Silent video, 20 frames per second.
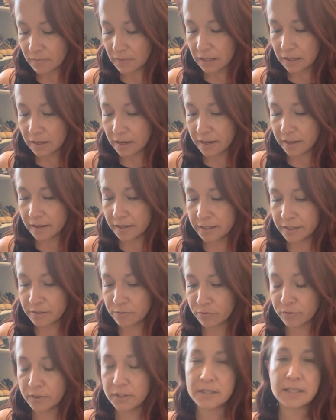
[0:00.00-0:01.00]

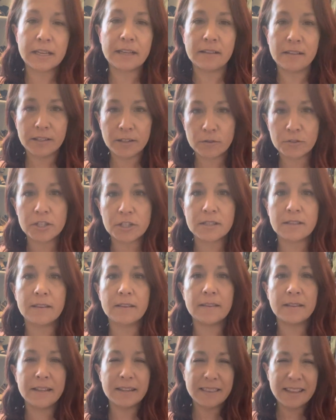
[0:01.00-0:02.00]
it feels like, just
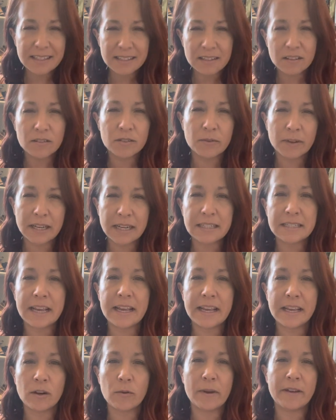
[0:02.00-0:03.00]
things also getting
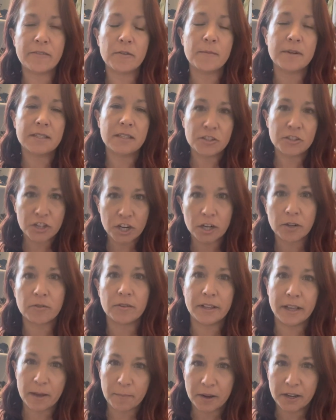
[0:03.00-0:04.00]
taken away from us is
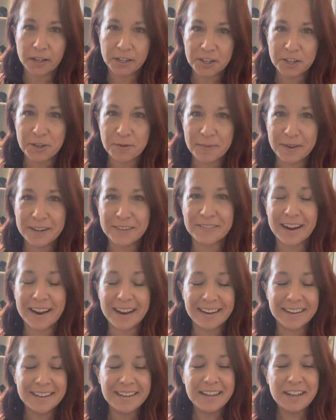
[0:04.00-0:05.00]
generally a punishment,
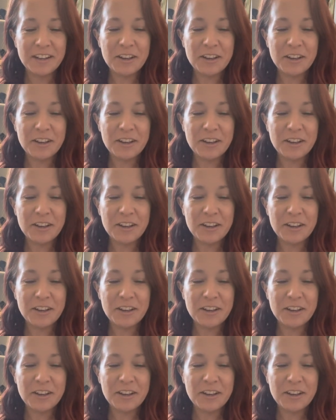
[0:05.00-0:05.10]
right?